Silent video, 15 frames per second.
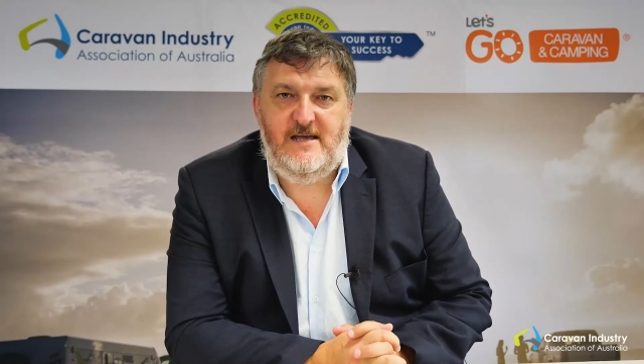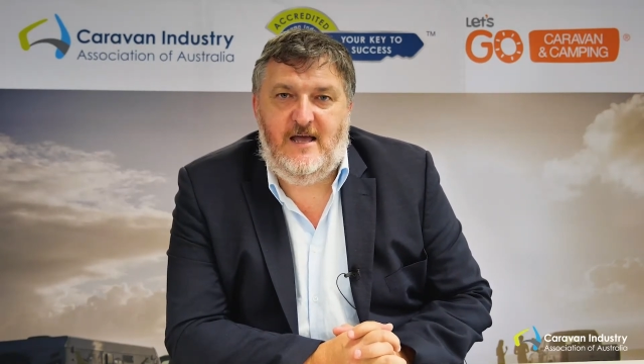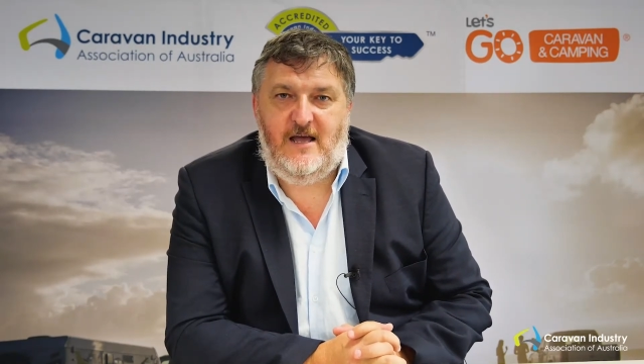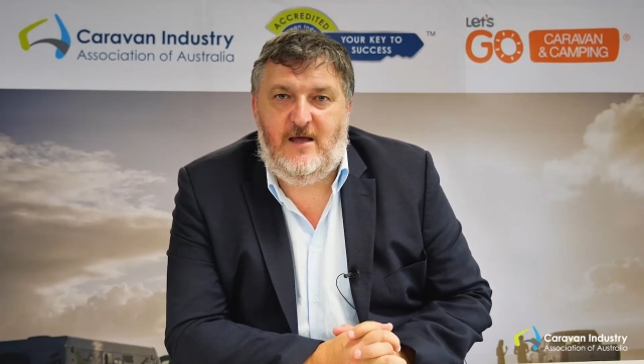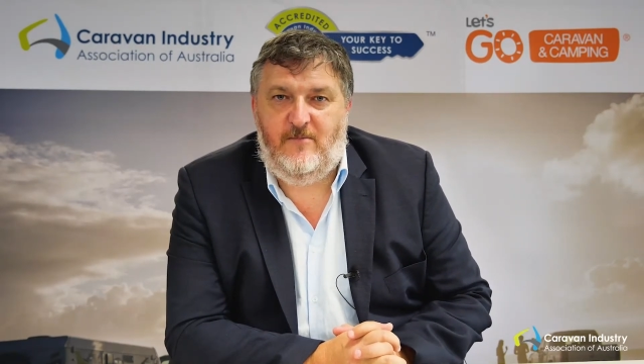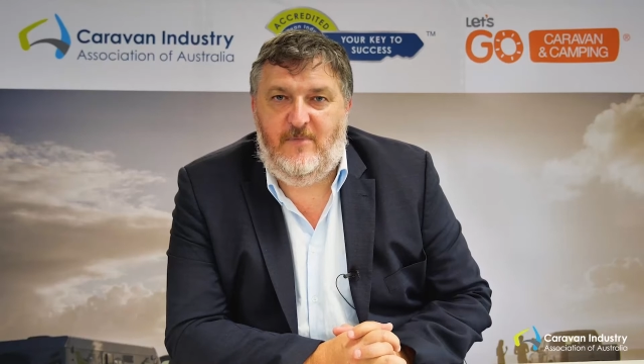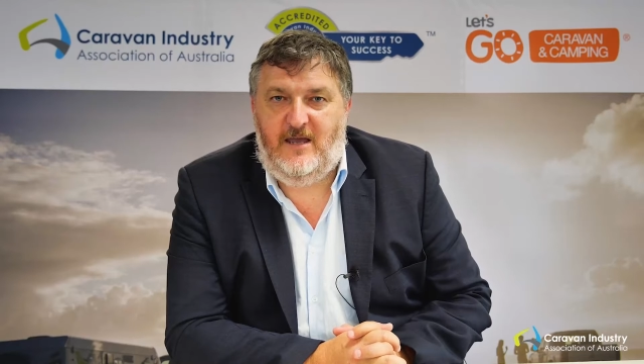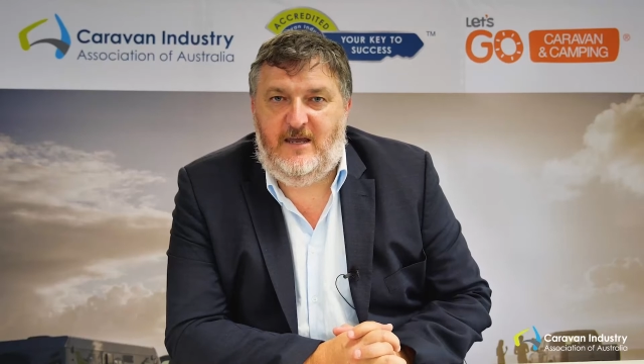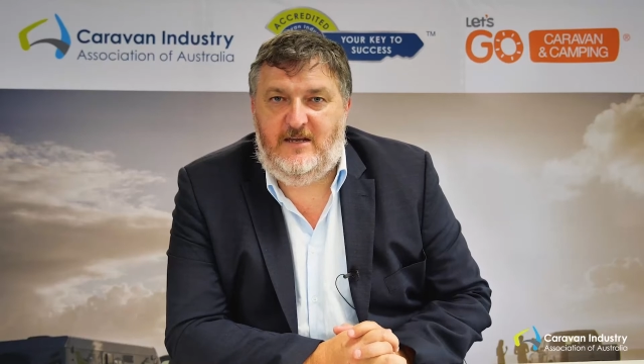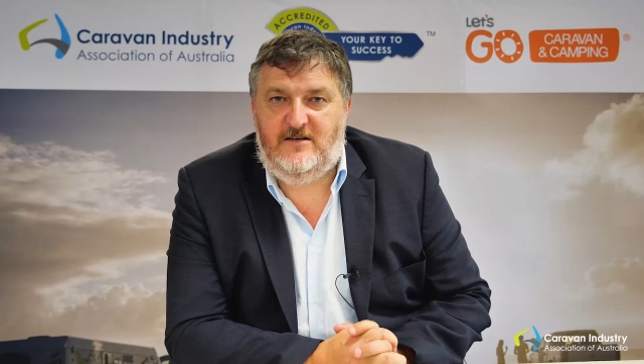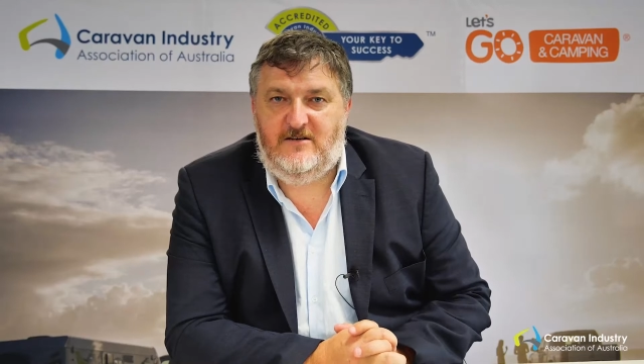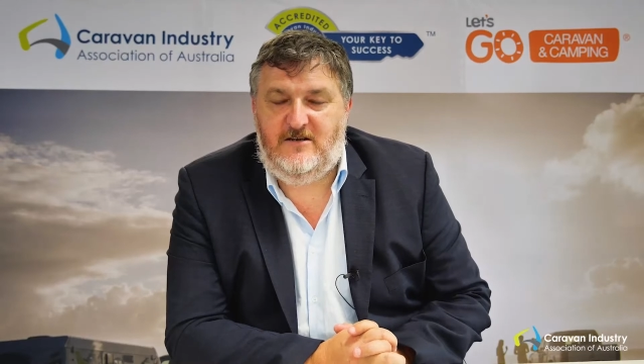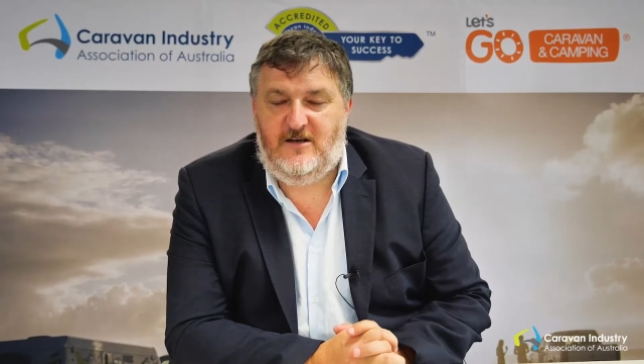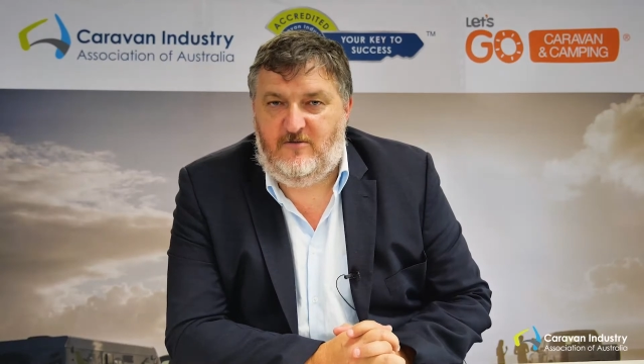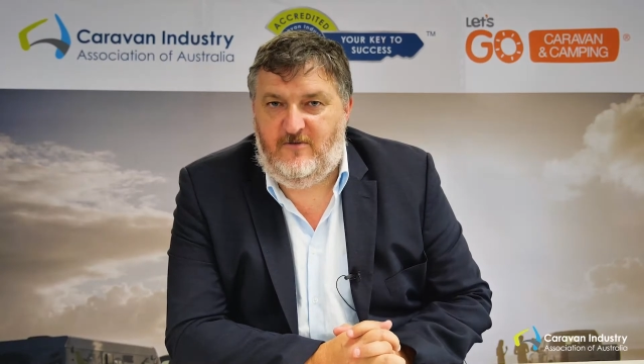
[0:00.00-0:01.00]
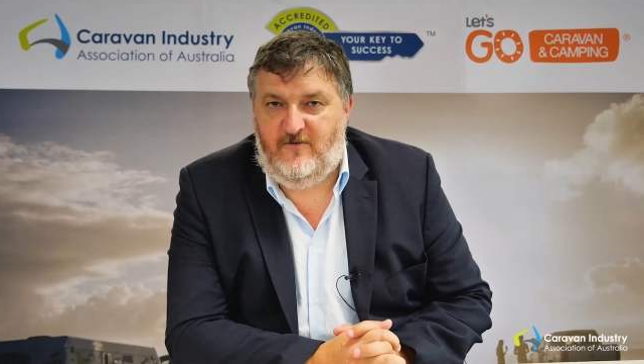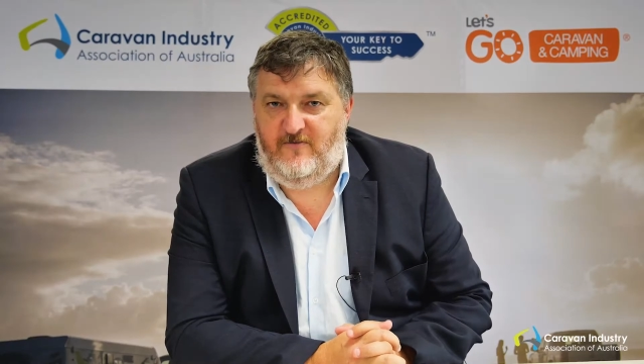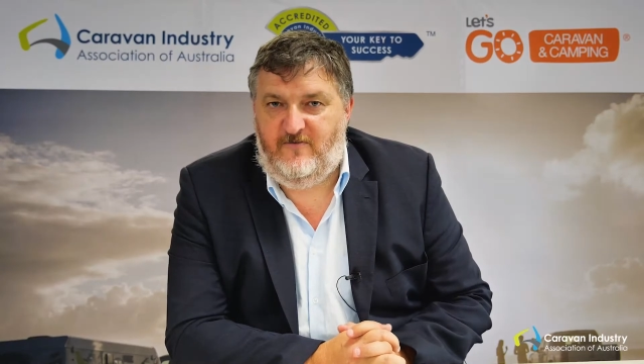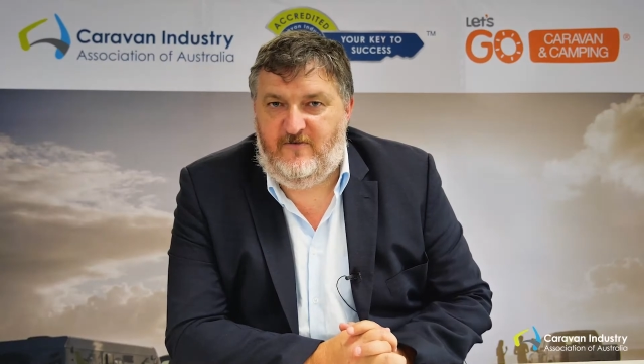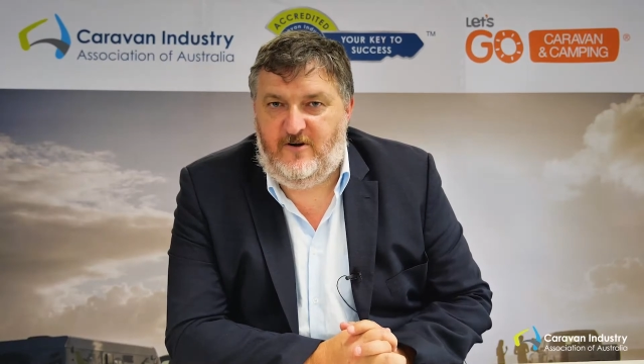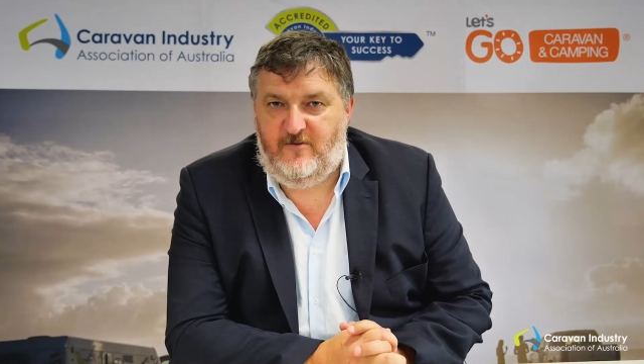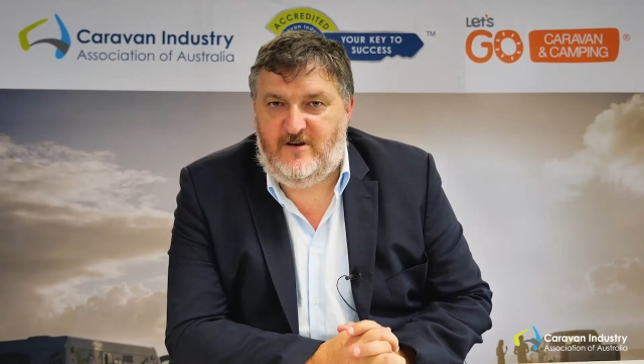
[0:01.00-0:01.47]
and we've
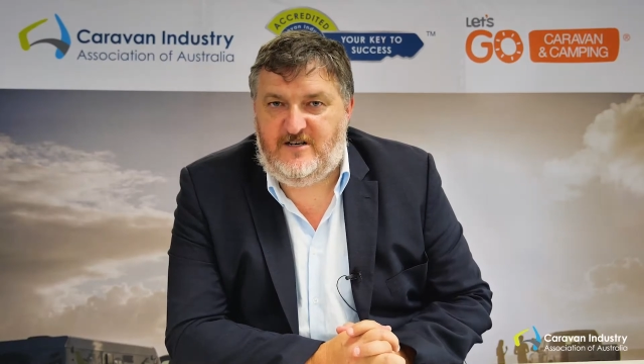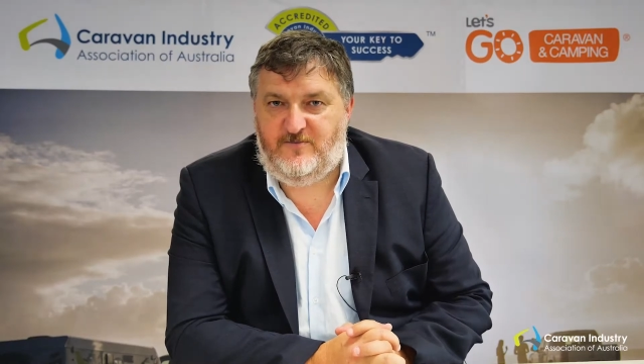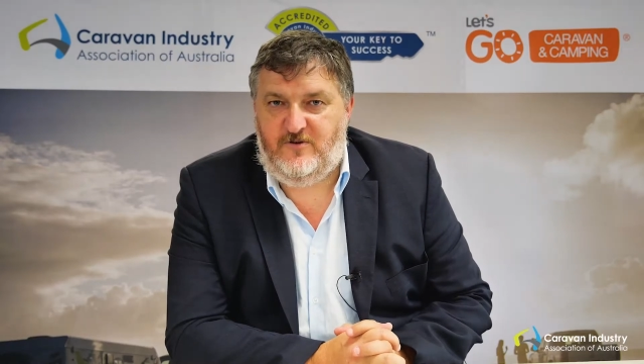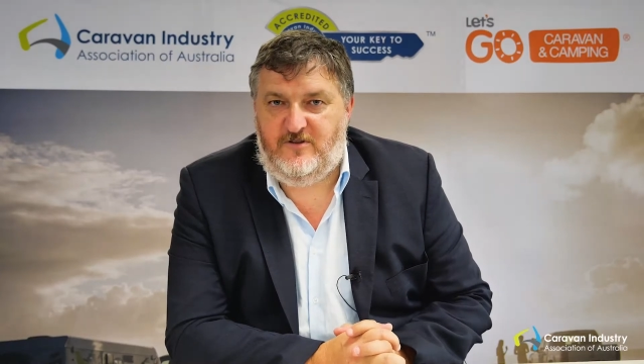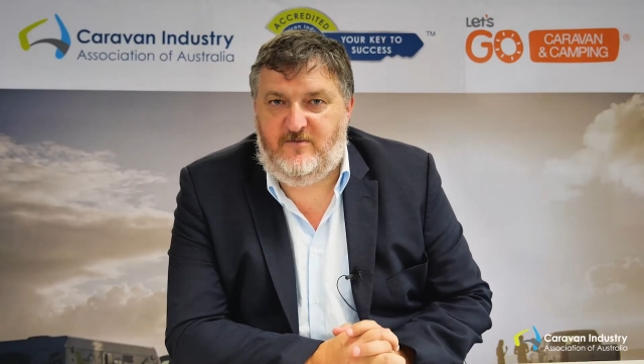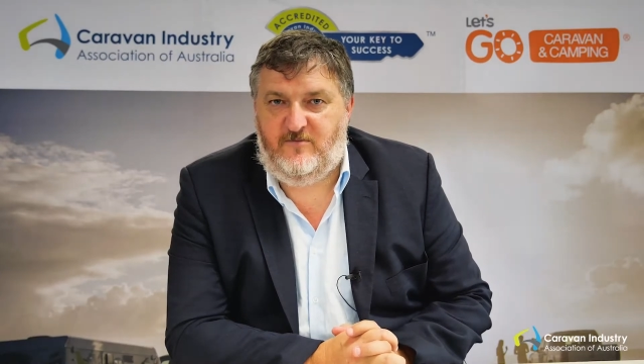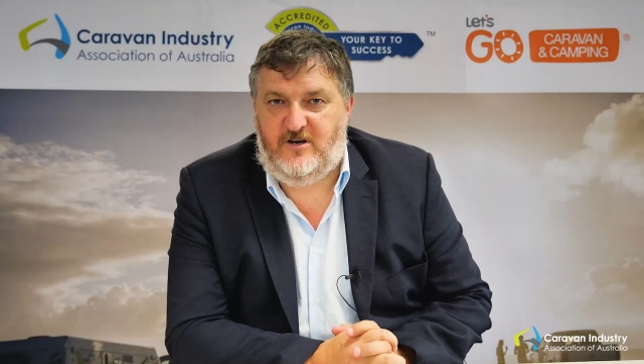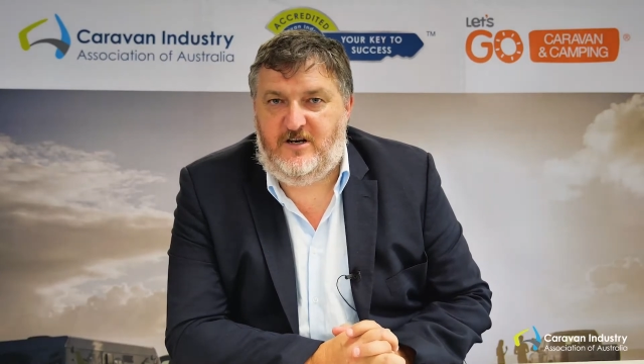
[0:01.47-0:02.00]
very much put them